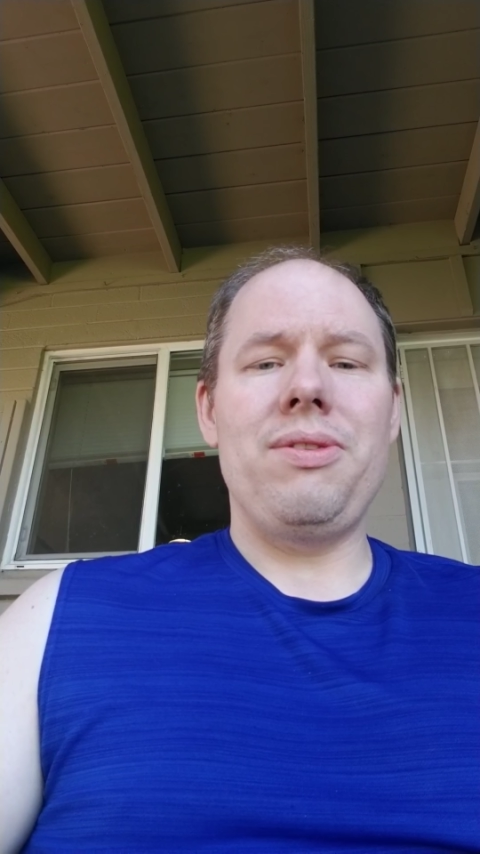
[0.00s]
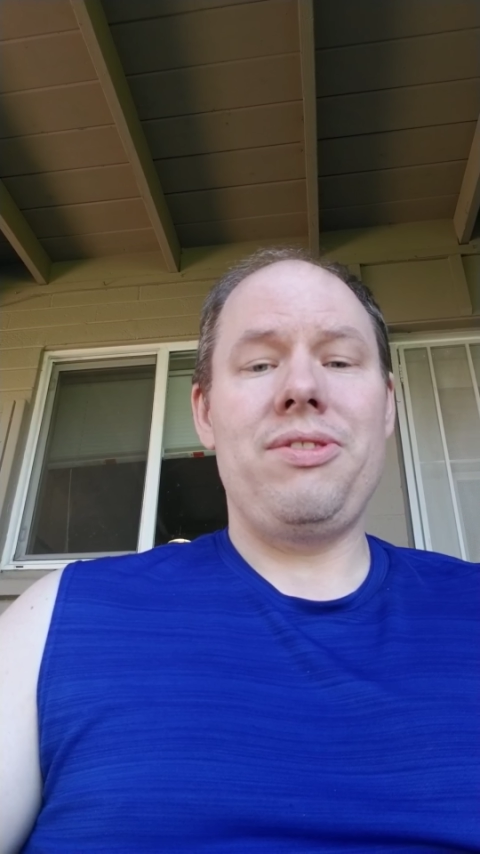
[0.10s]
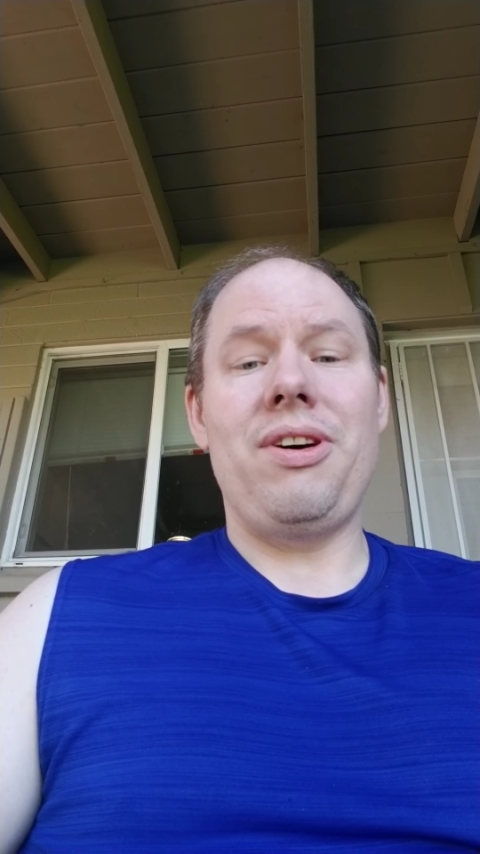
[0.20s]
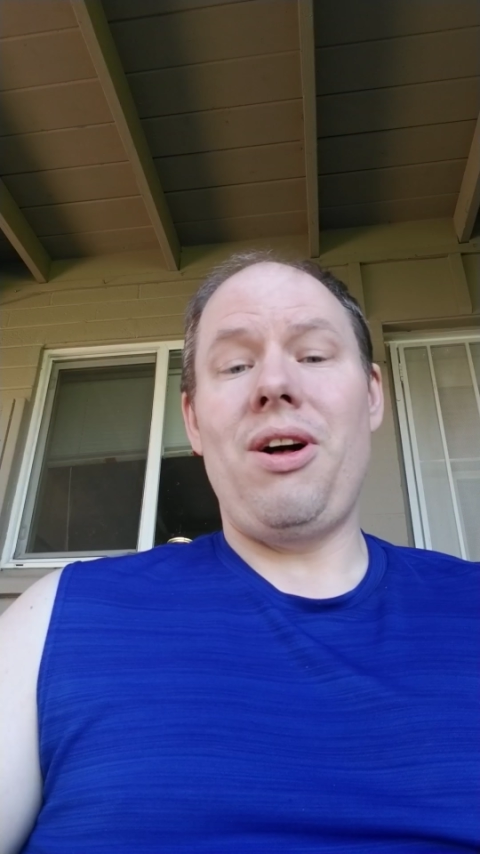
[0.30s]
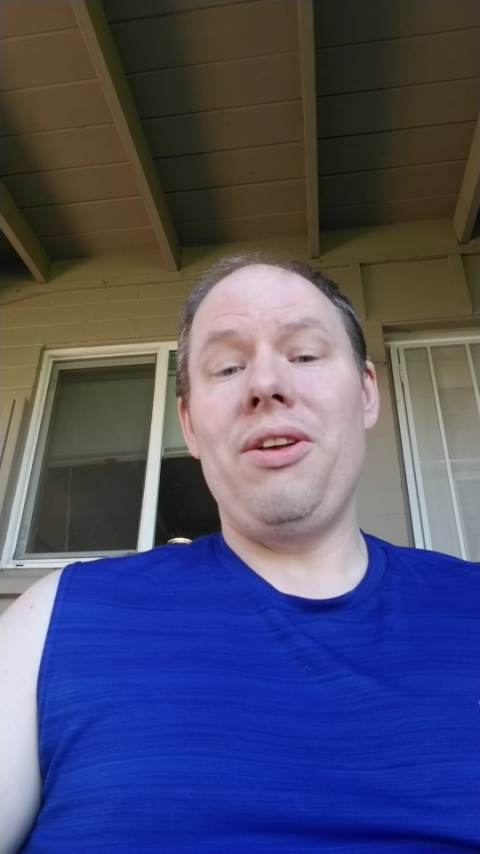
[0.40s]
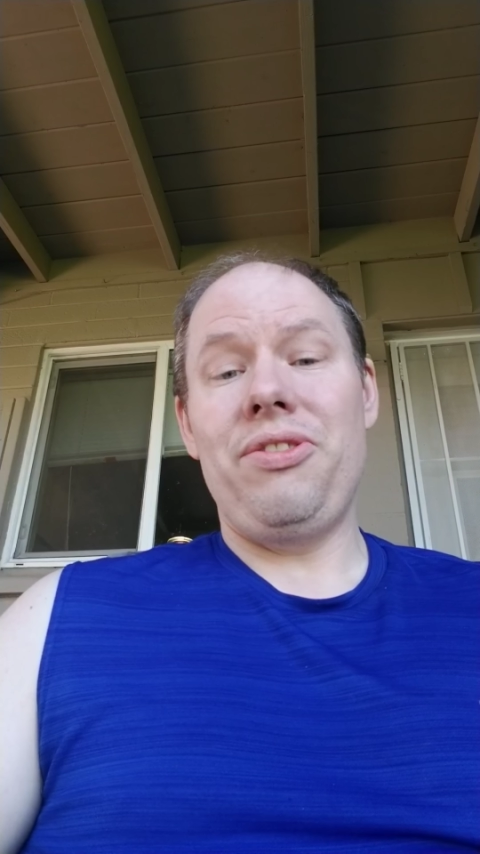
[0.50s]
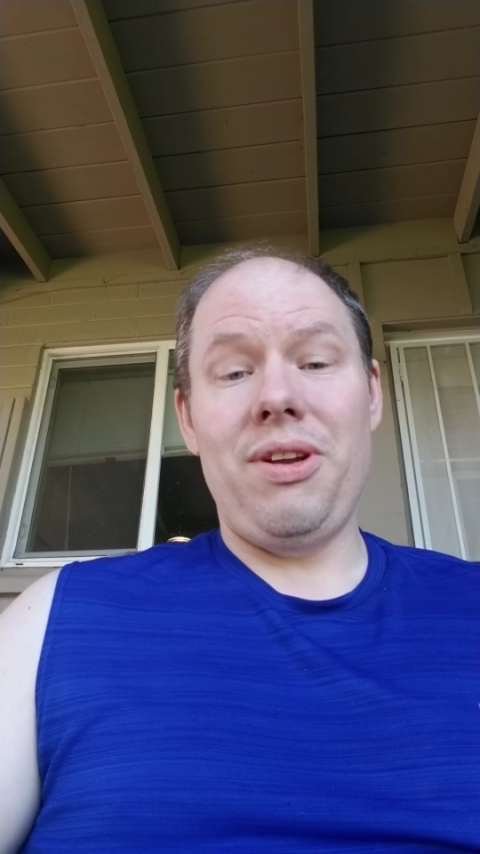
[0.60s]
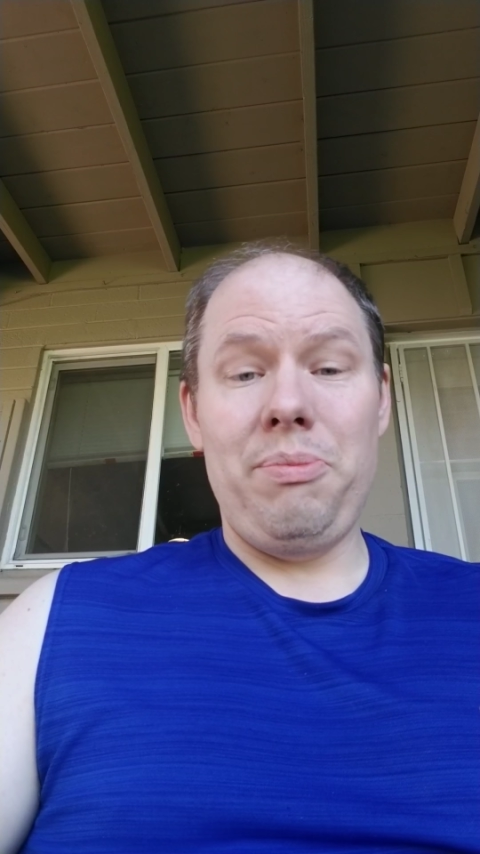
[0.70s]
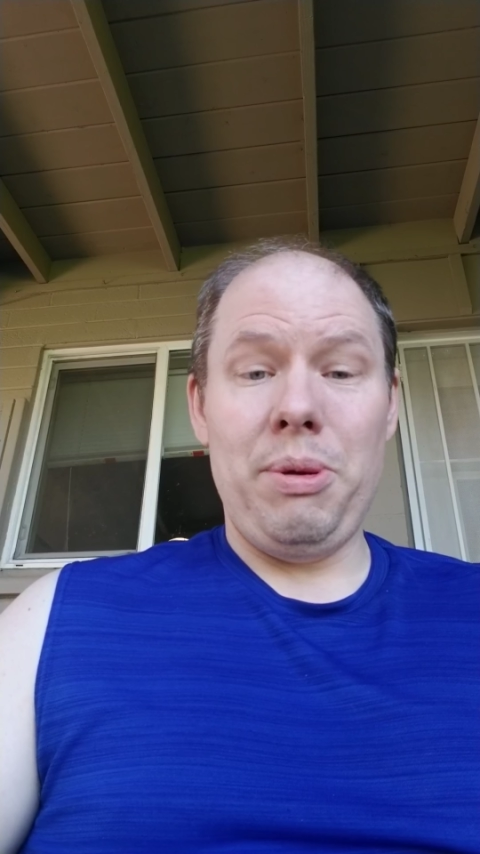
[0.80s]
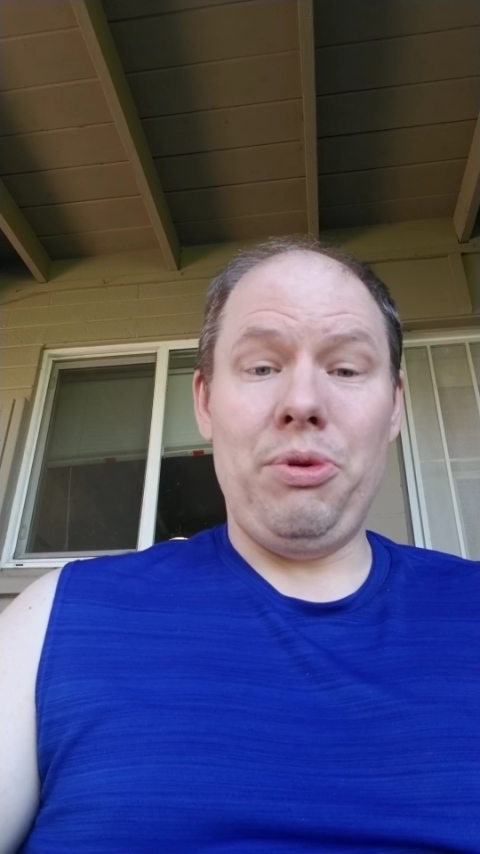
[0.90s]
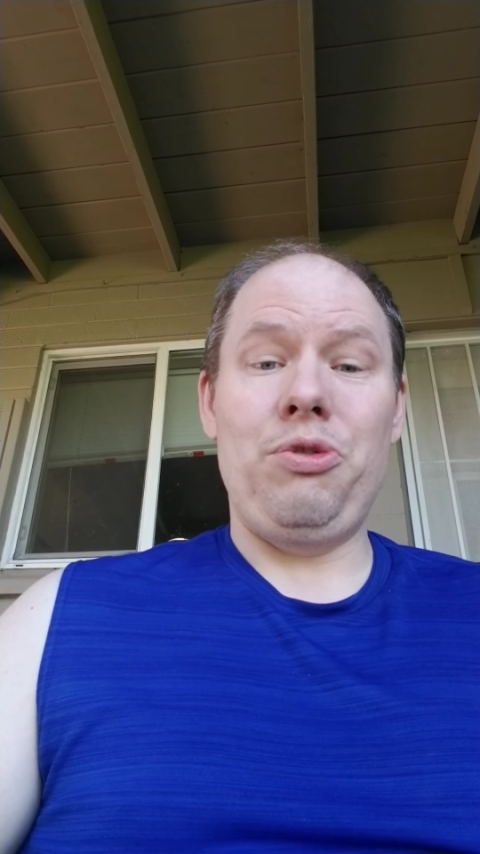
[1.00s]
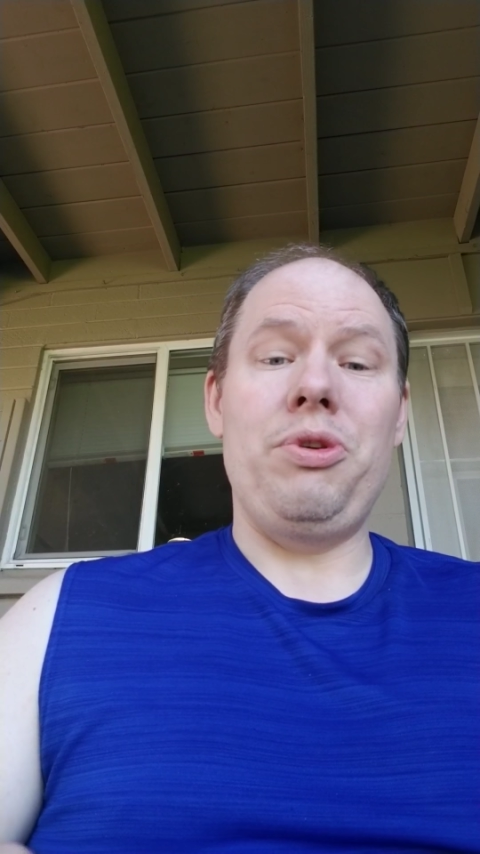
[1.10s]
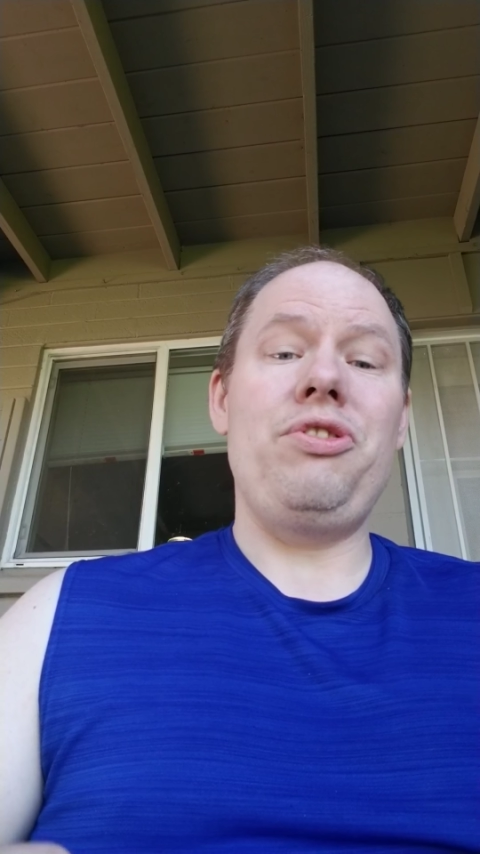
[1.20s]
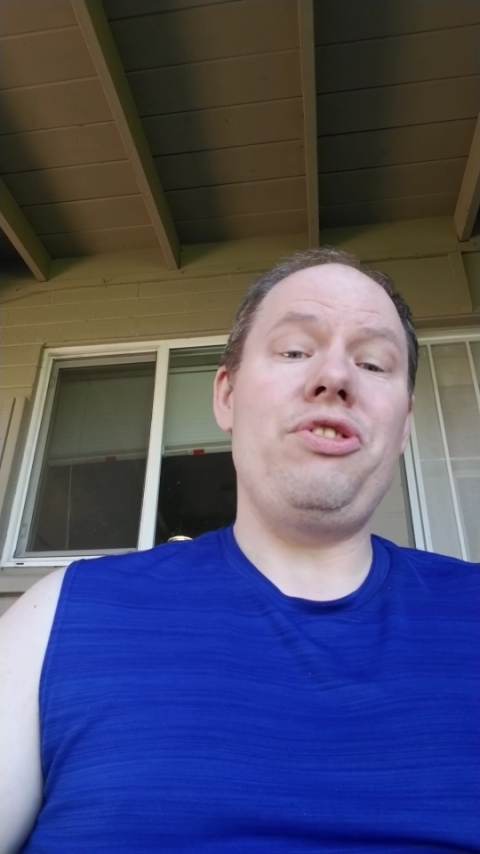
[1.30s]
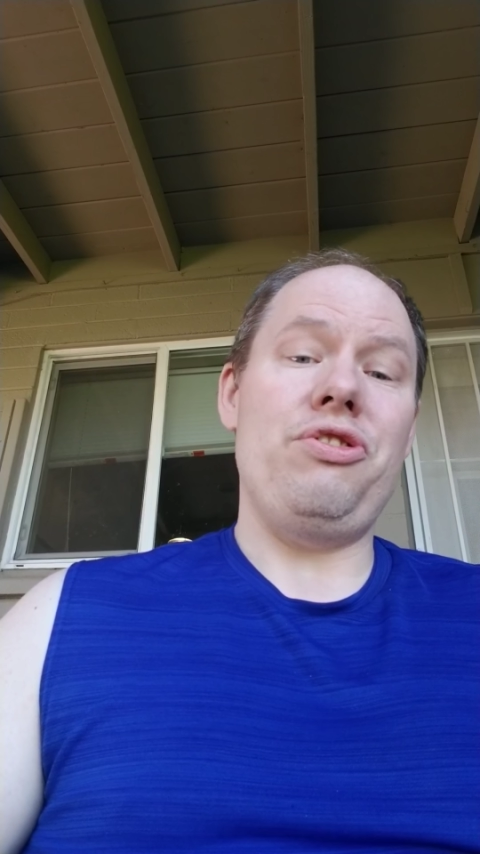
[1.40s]
so all of a sudden people
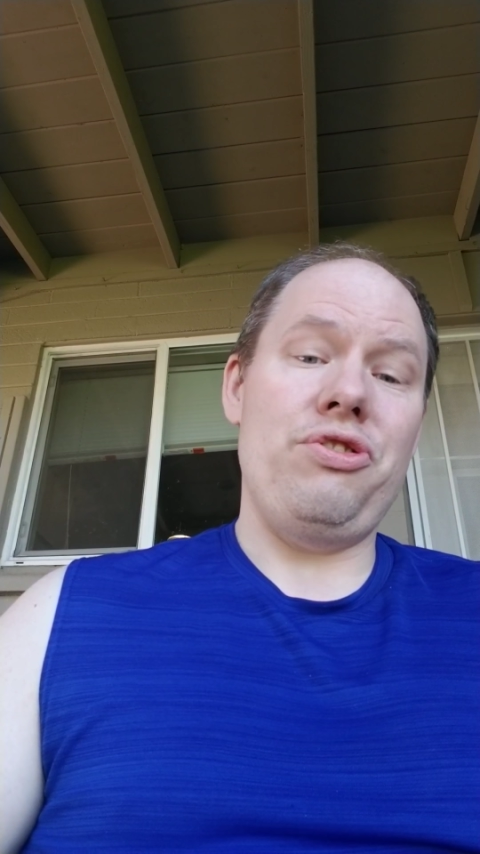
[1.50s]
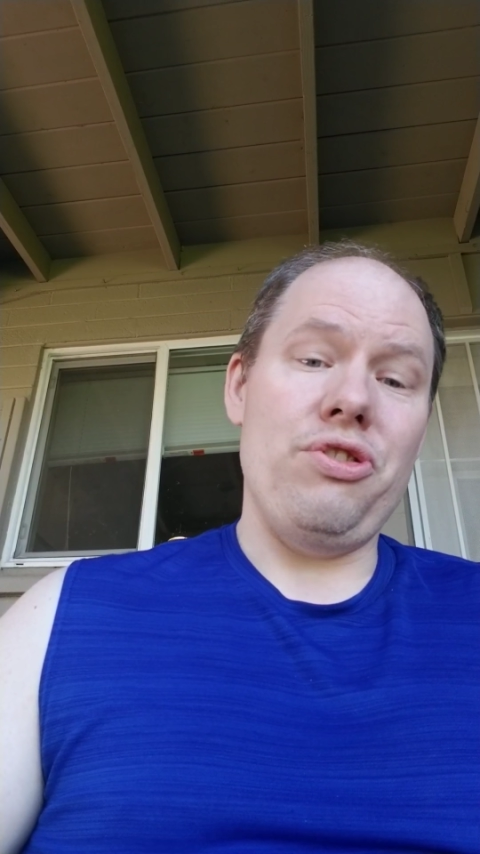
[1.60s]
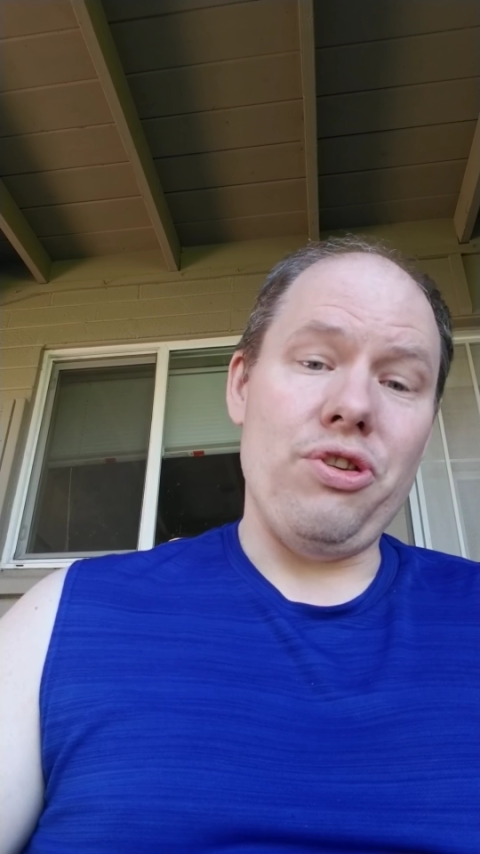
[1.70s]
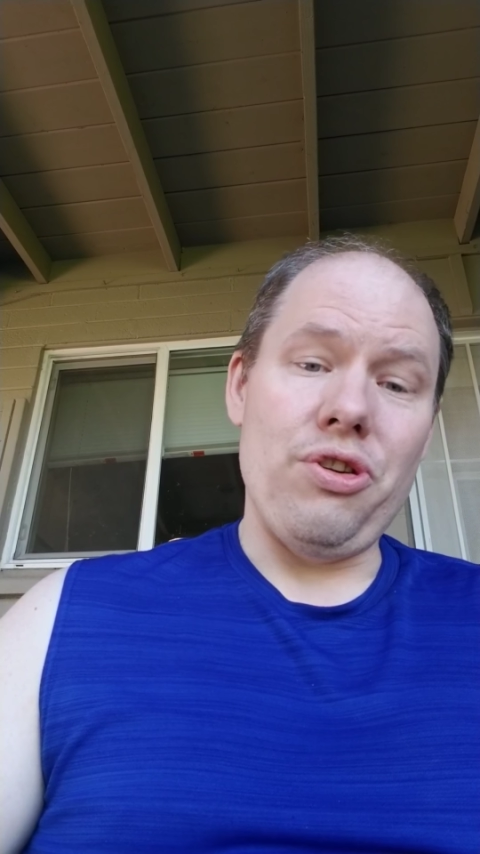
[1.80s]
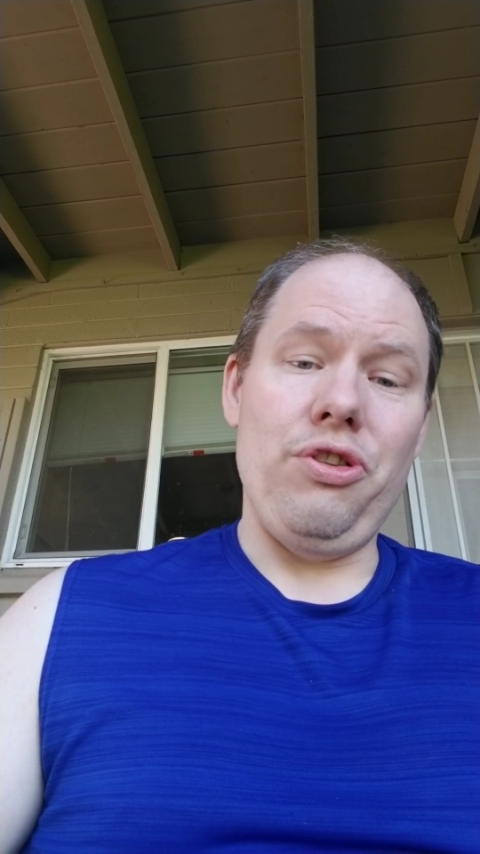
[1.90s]
switch to sugar,